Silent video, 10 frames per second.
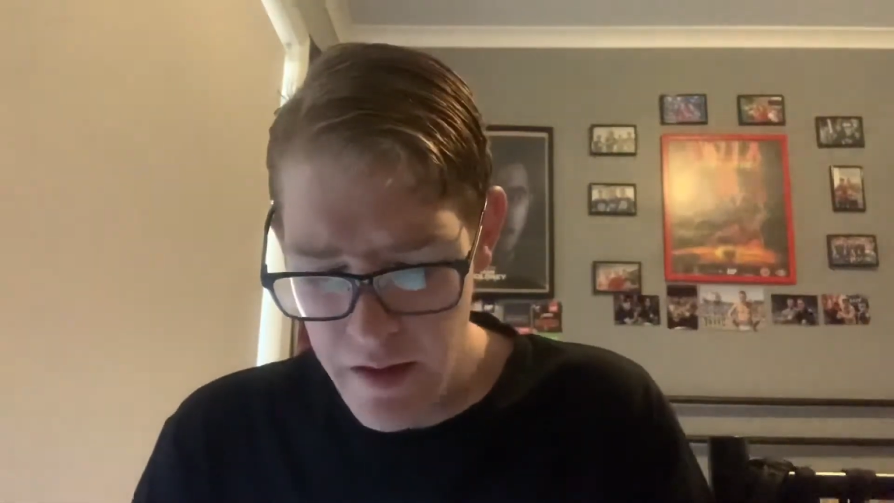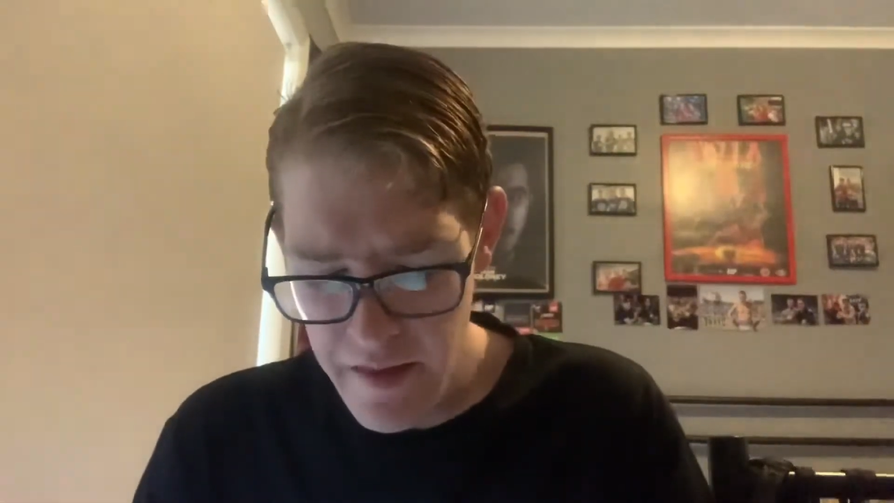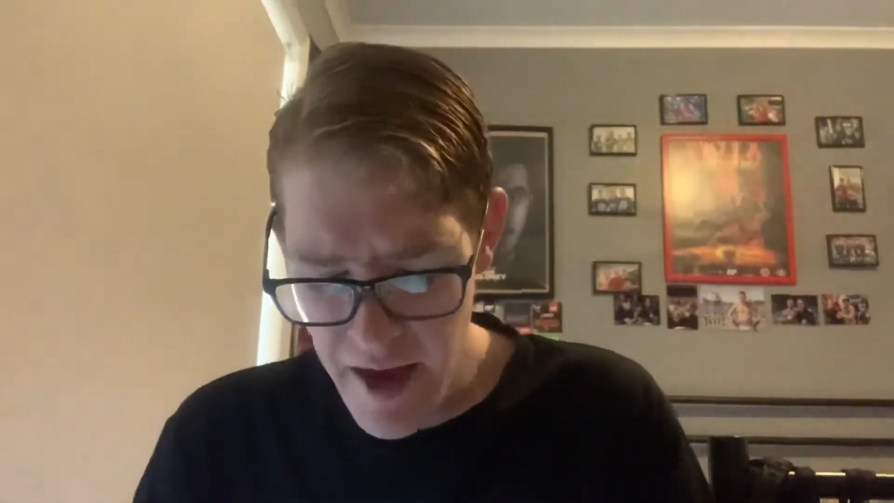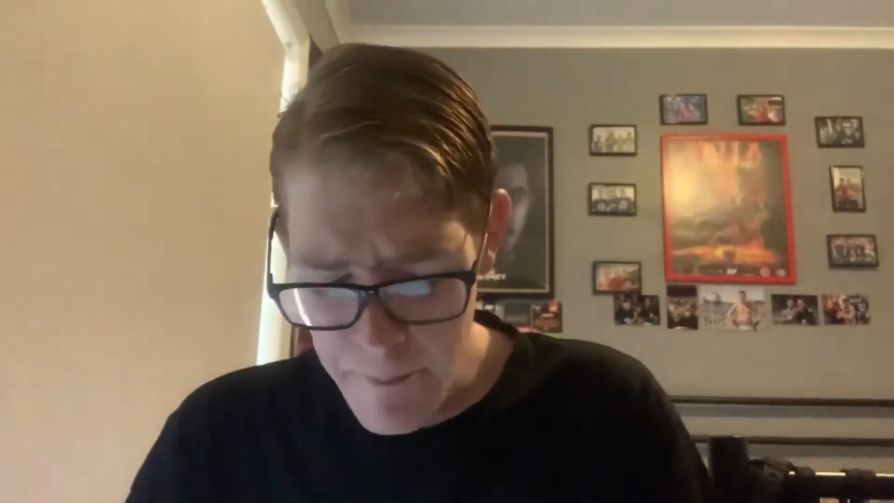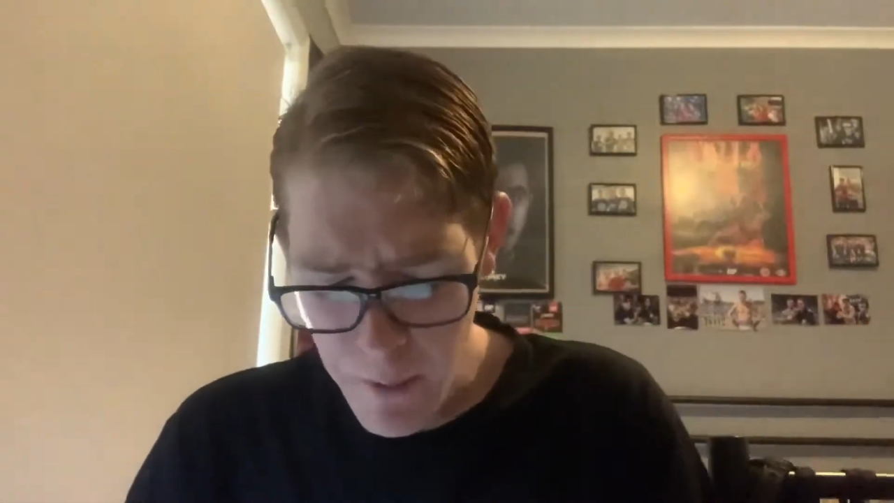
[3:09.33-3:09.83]

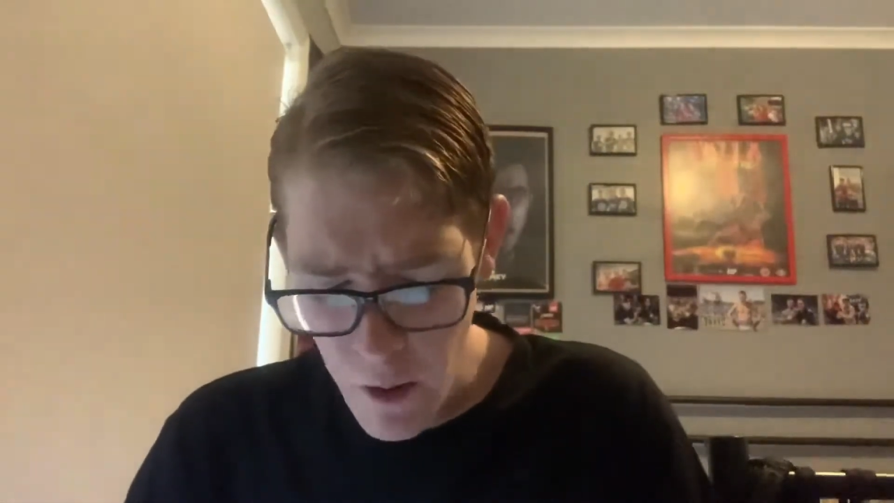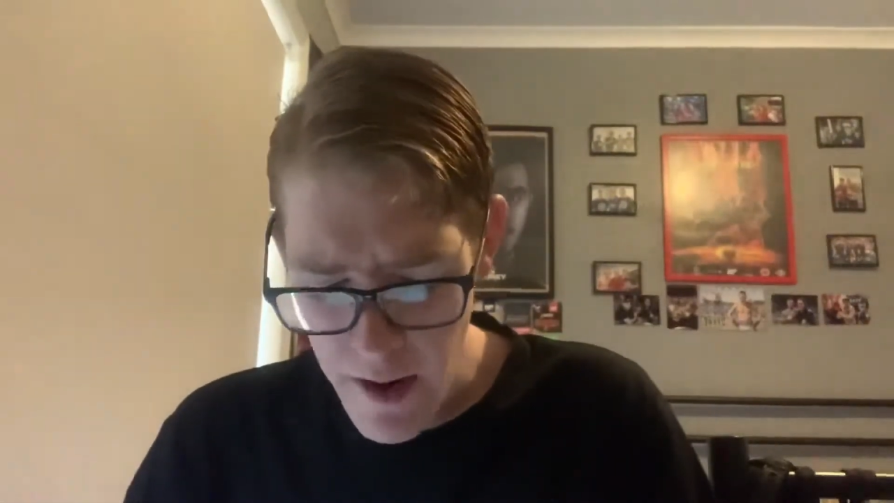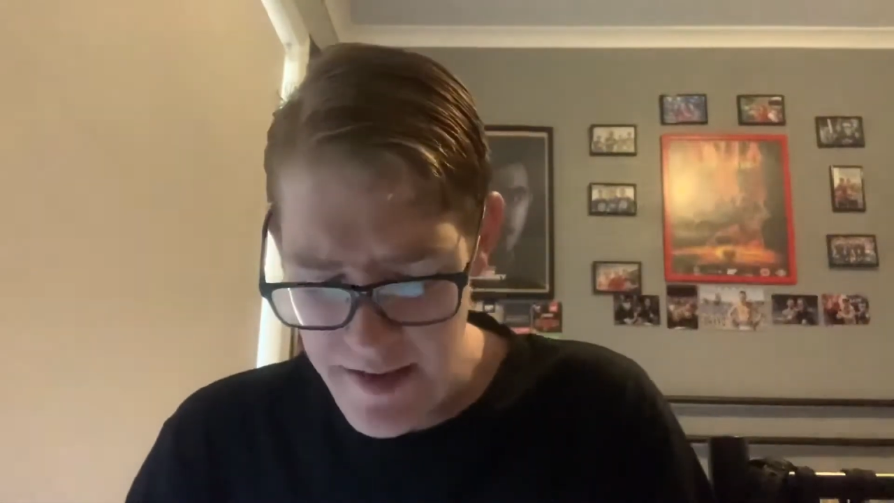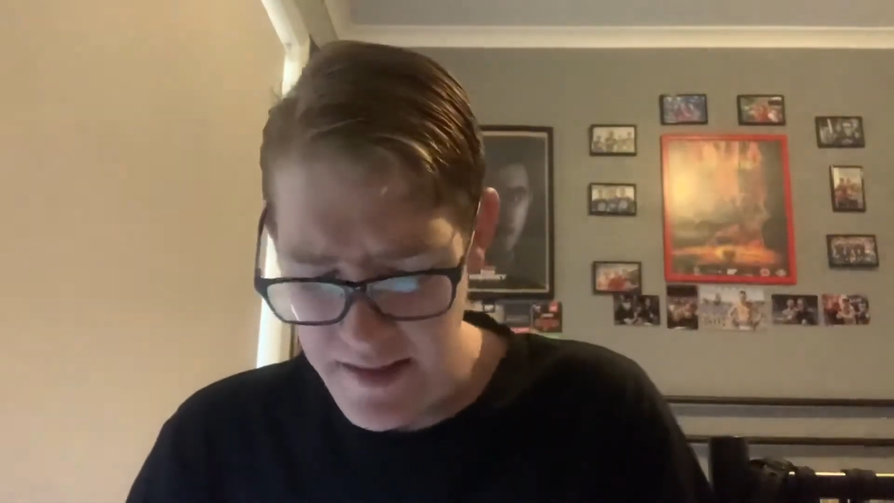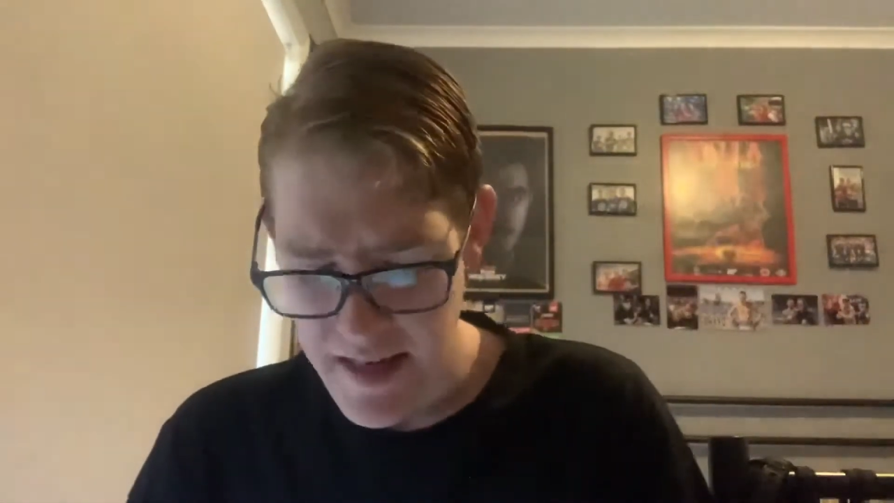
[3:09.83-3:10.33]
the
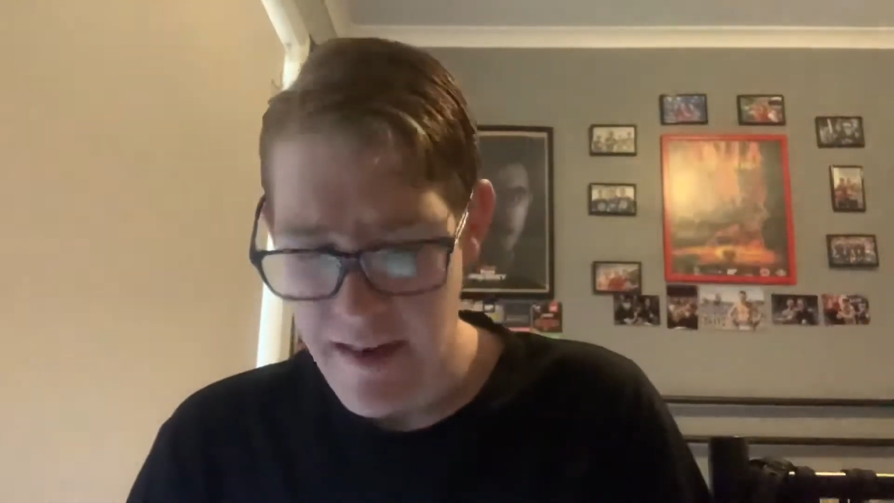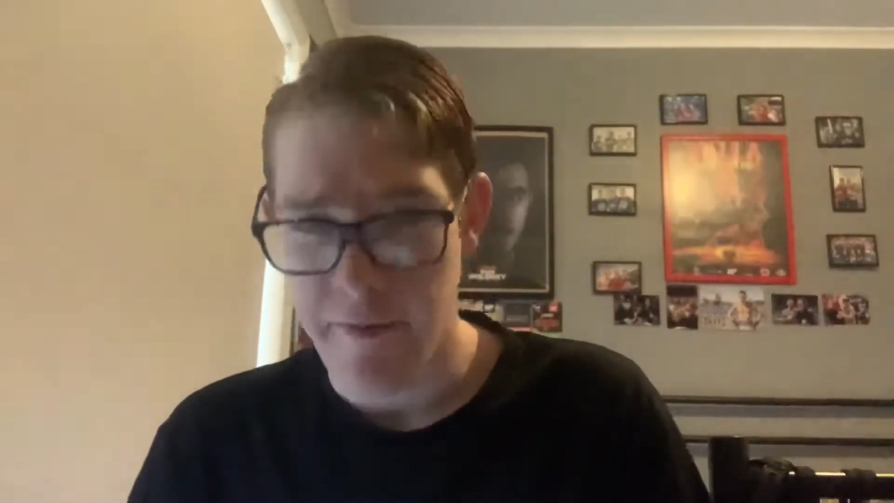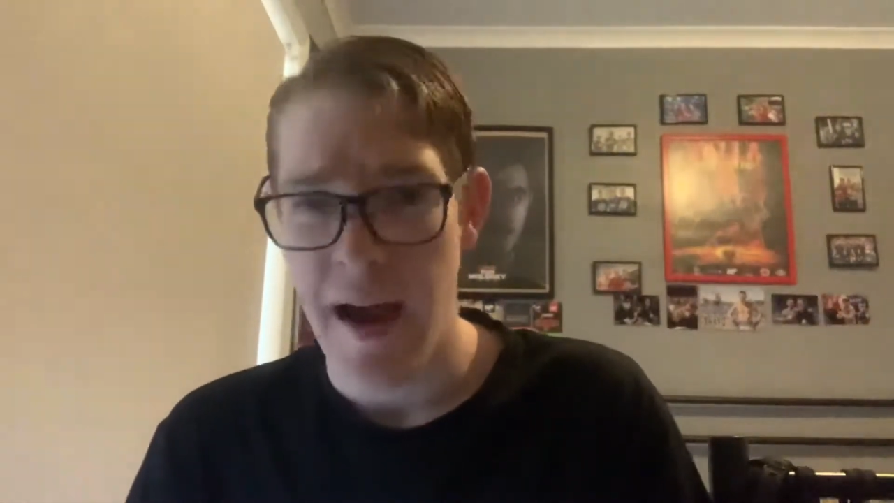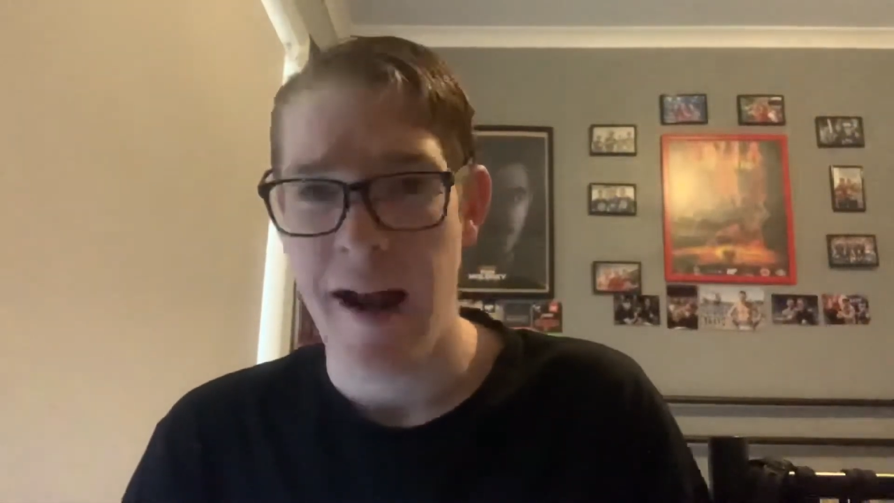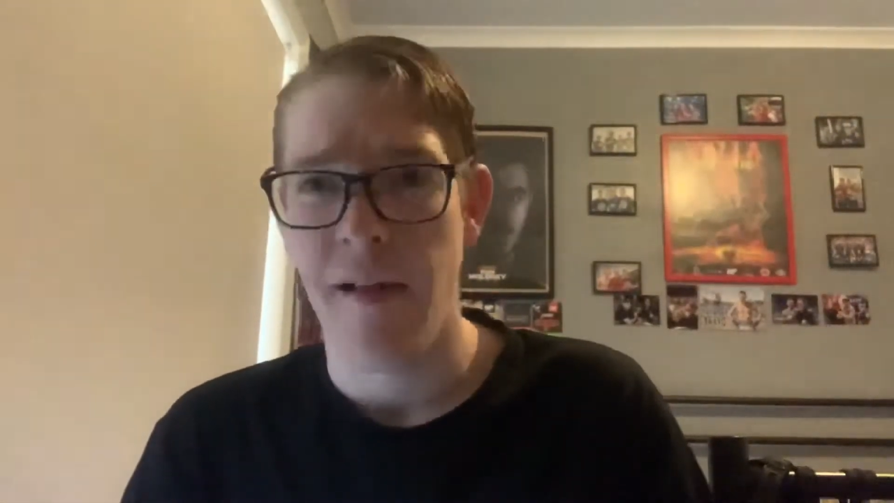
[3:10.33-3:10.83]
umpires
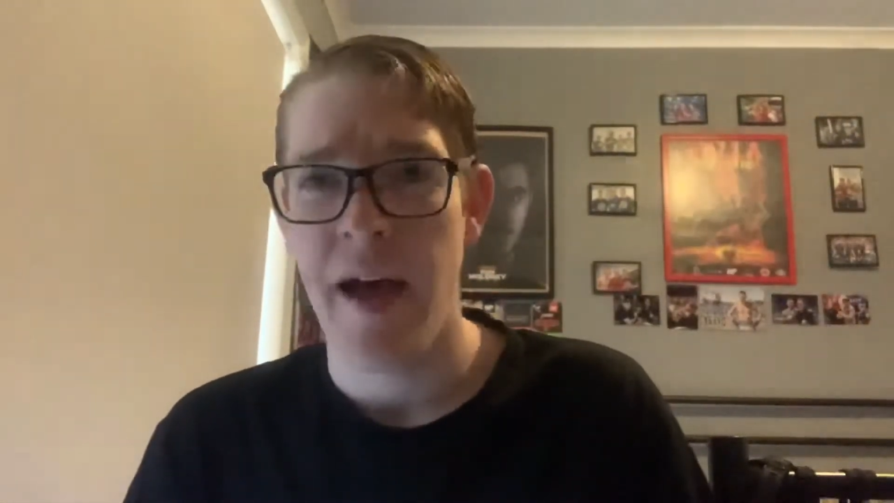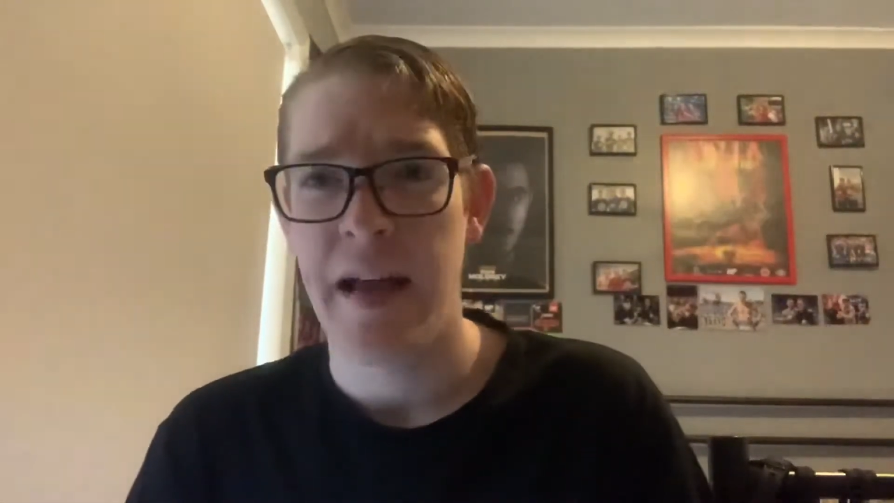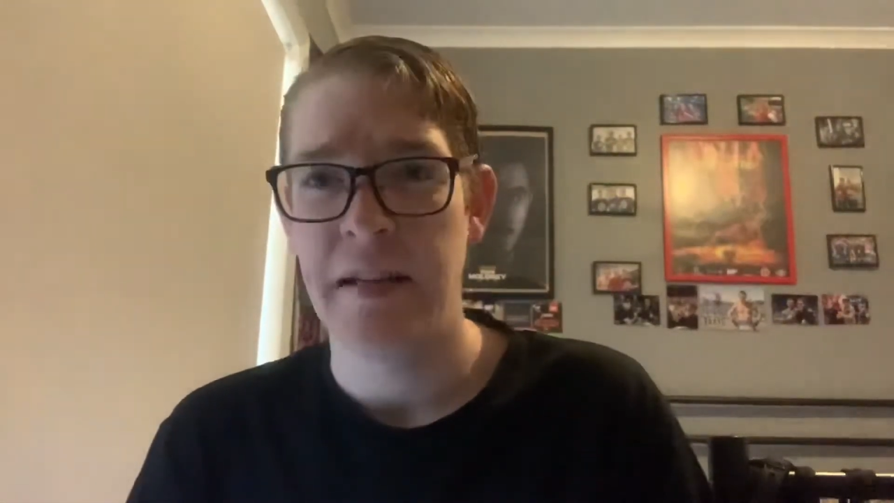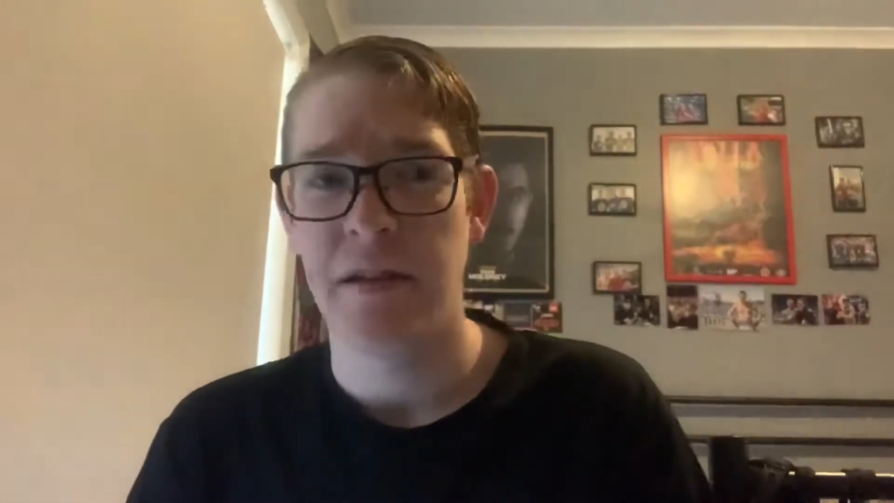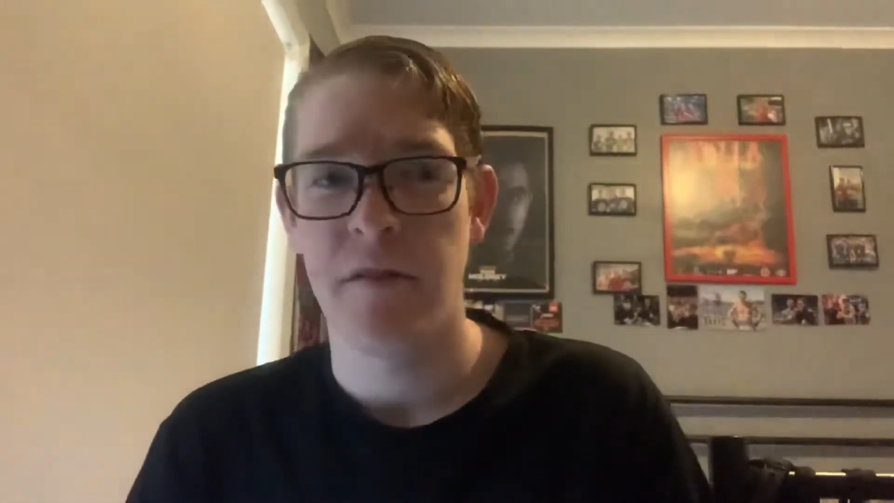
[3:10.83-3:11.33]
give
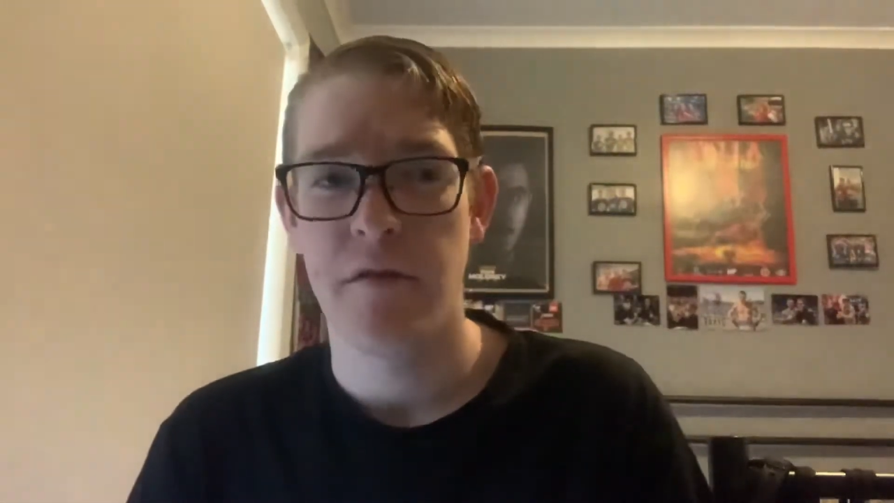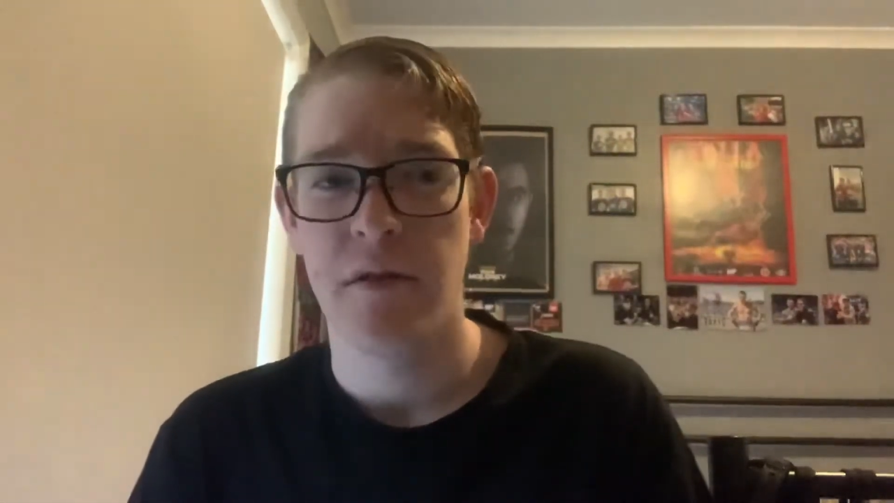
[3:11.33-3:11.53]
Adelaide,